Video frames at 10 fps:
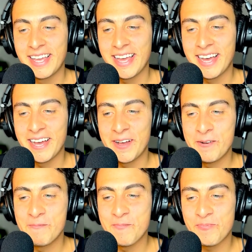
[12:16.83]

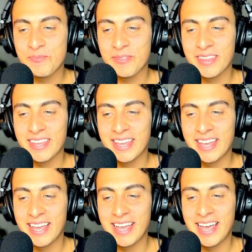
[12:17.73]
um,
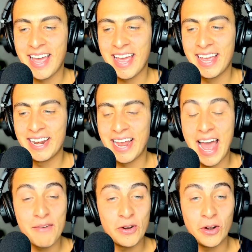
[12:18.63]
and i
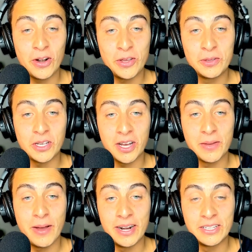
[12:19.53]
haven't heard you talk
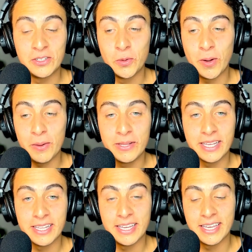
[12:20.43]
about it too
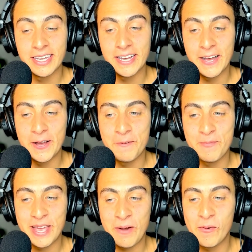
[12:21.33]
publicly um,
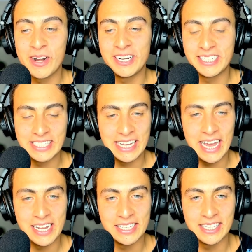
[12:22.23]
and i wanted just to get
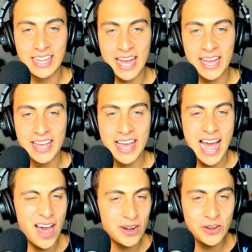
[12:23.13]
into that
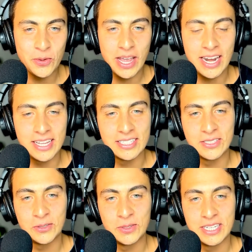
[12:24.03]
how did you get
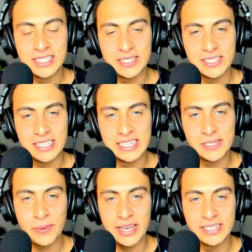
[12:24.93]
into this this
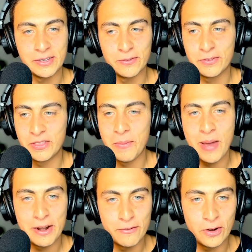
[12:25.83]
space of the
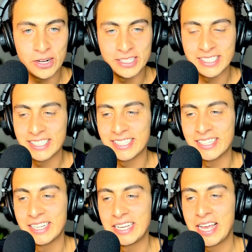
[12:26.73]
metaverse and
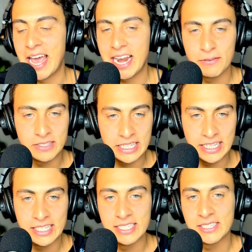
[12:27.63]

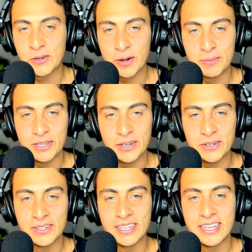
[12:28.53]
nfts
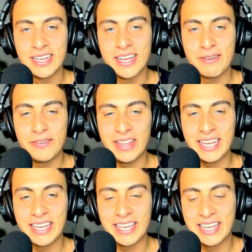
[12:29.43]
crypto i feel
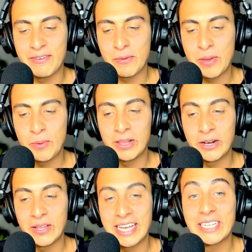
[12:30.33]
like giving people a
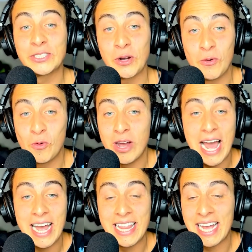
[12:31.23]
little intro of what
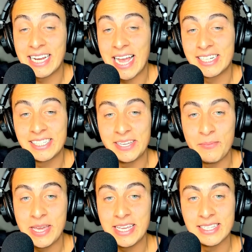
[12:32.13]
that actually
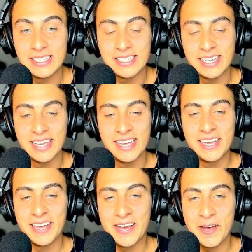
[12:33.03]
means
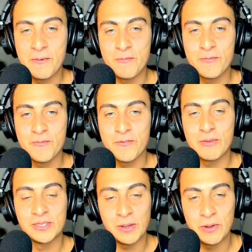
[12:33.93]
um, from
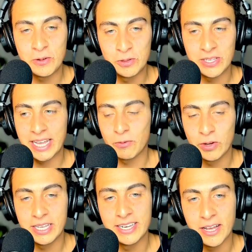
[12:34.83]
someone who's like
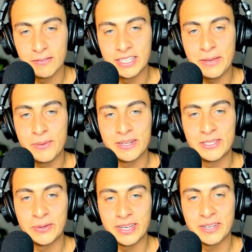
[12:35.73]
really delved deep
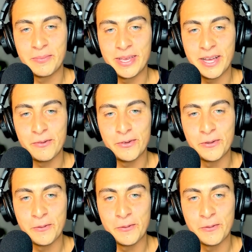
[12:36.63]
into it could be helpful